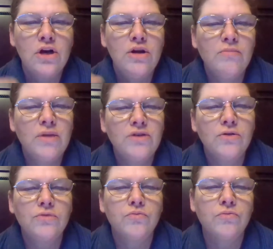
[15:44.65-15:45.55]
Your
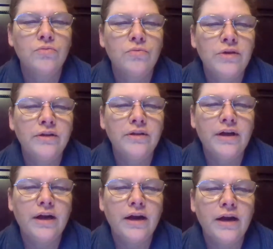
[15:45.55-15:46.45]
muscles
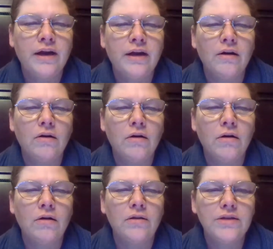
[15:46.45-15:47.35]
really ache
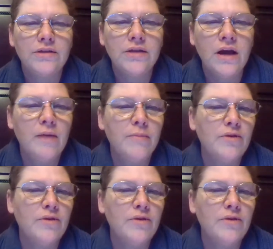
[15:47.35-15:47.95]
all the time,